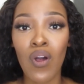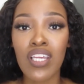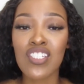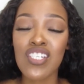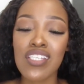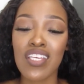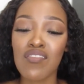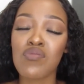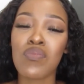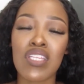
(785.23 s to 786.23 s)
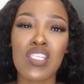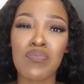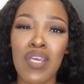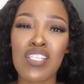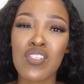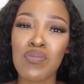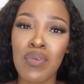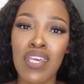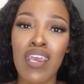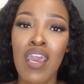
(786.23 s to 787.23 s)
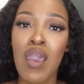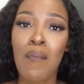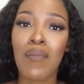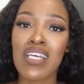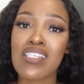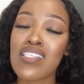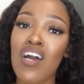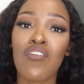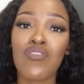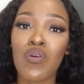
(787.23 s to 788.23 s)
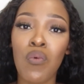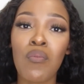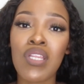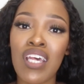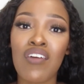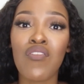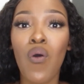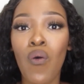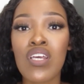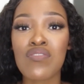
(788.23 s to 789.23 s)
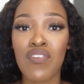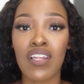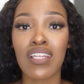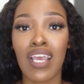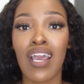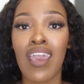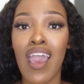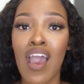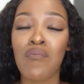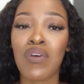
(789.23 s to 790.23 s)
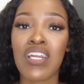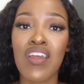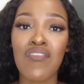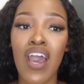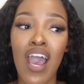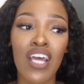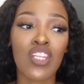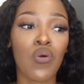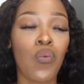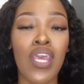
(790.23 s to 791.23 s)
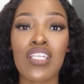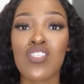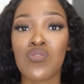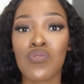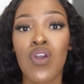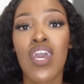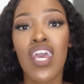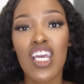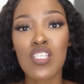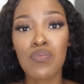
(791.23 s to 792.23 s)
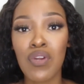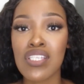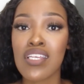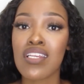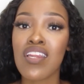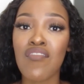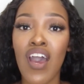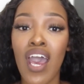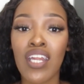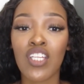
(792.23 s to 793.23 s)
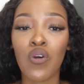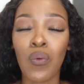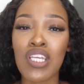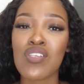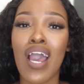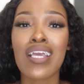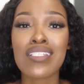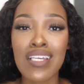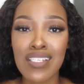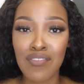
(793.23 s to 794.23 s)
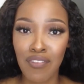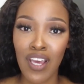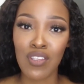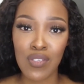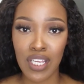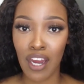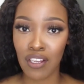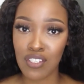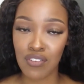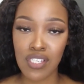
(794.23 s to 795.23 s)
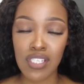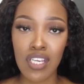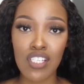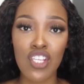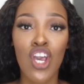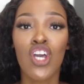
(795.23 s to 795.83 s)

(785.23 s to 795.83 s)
It just gives me the space to be myself, the woman that I've always felt like I am, but never had the way to express it, never had the way to identify those characteristics.